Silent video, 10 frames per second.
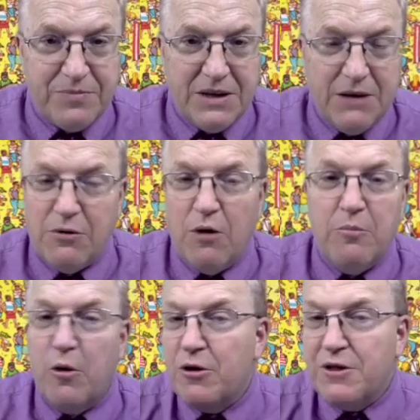He wrote
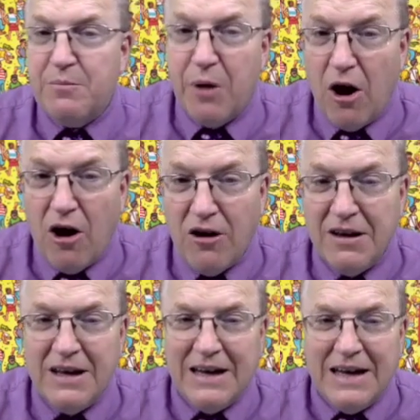more than Paul.
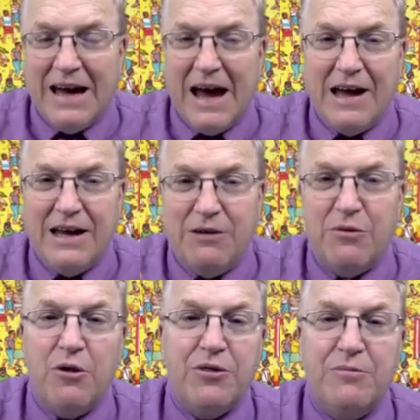He, he
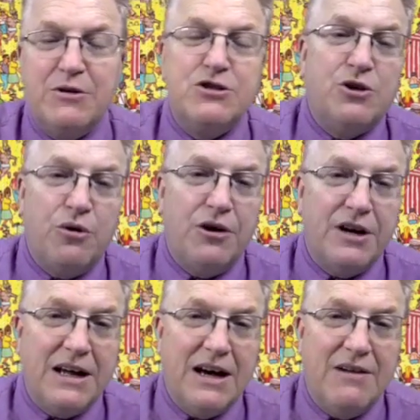wrote the
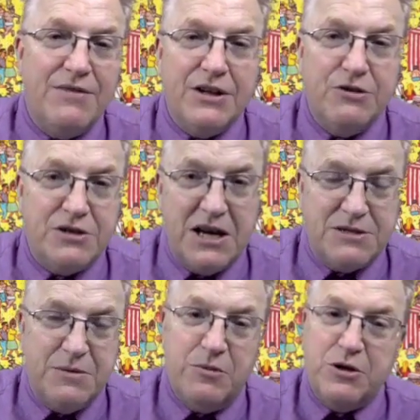majority of the New
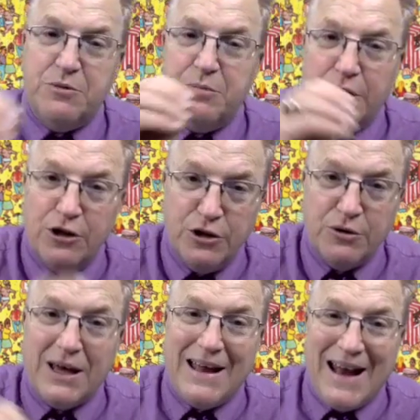Testament when you put
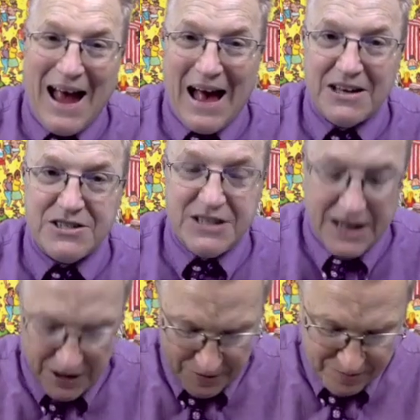Luke and Acts
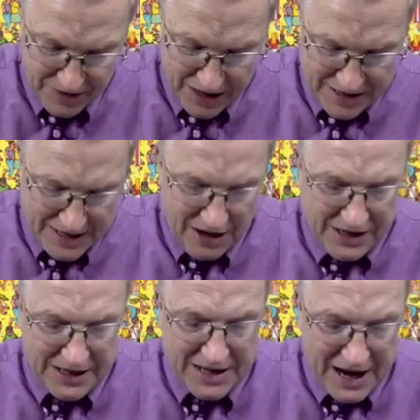together. Now,
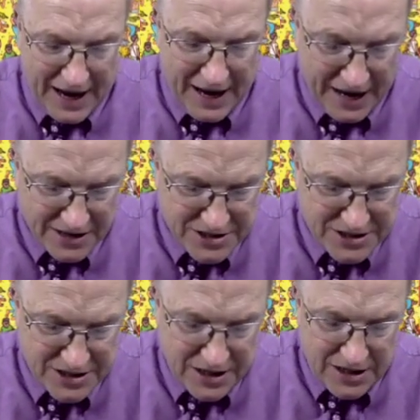in
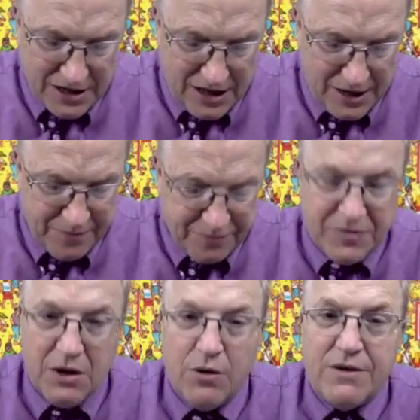Acts, um,
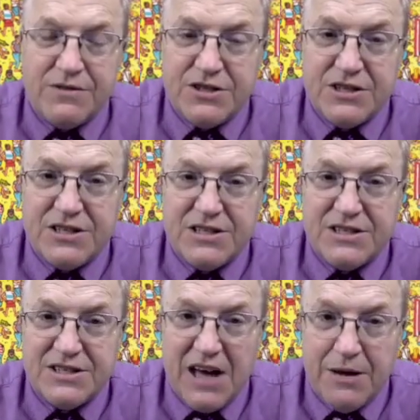one of Jesus'
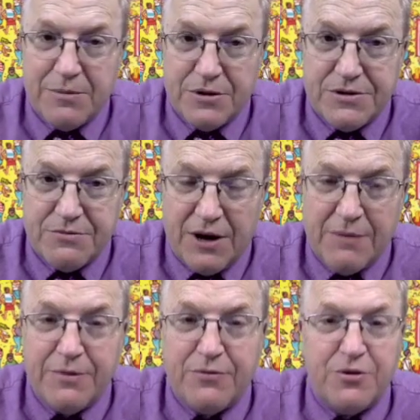disciples,
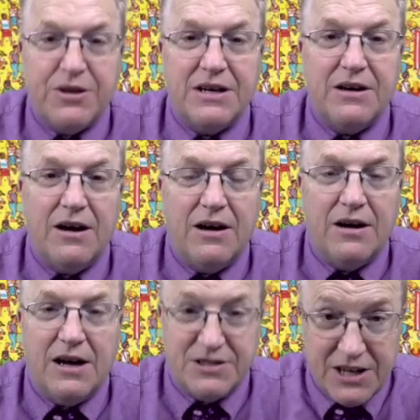right before the uh, uh,
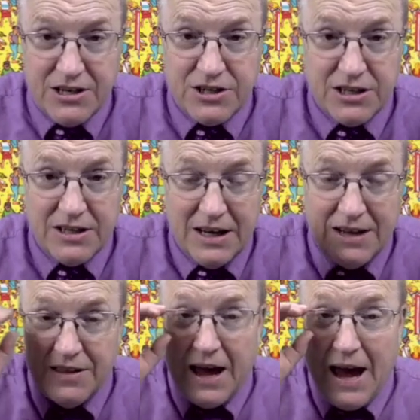ascension,
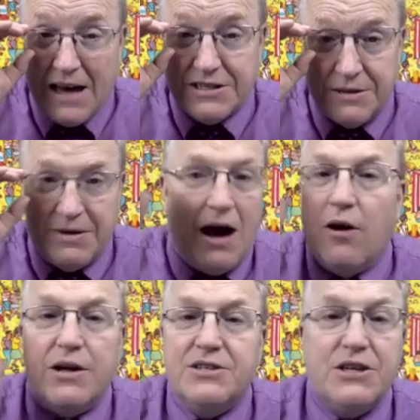they asked him, Now,
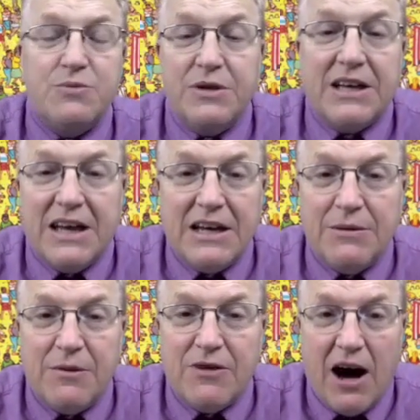is this when the
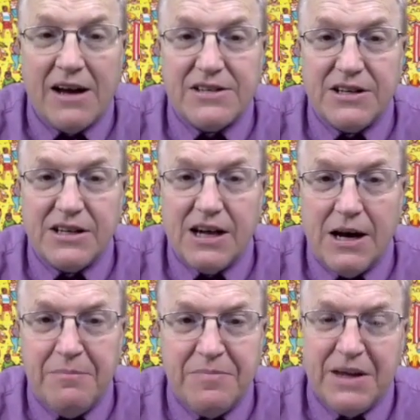kingdom of God is going to
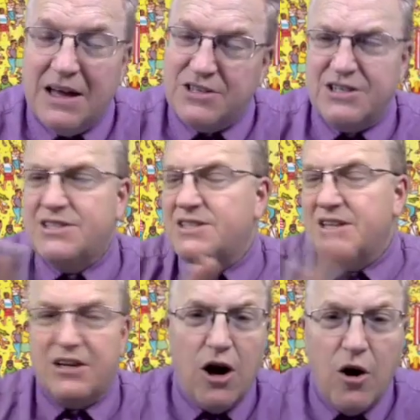come? And Jesus
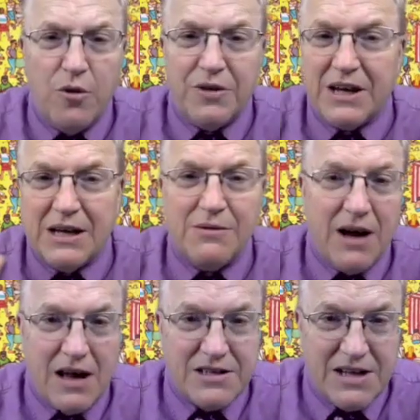said, No, the kingdom of
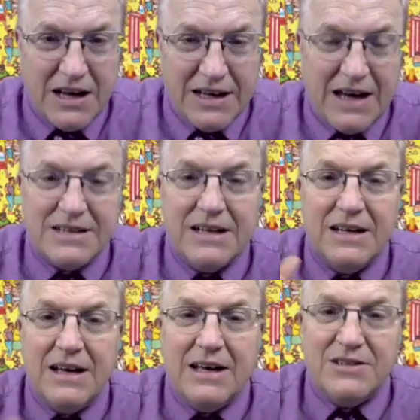God is not yet.
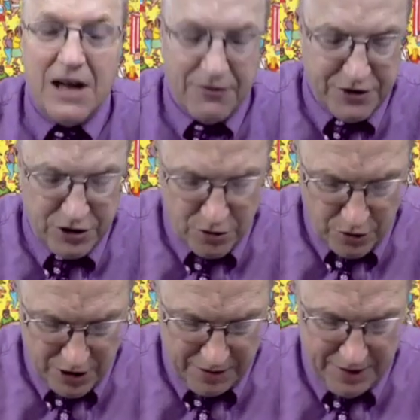It's not for you to
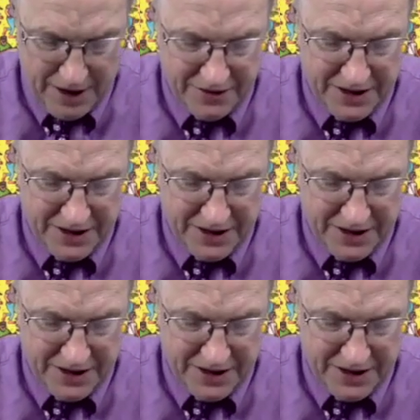worry about.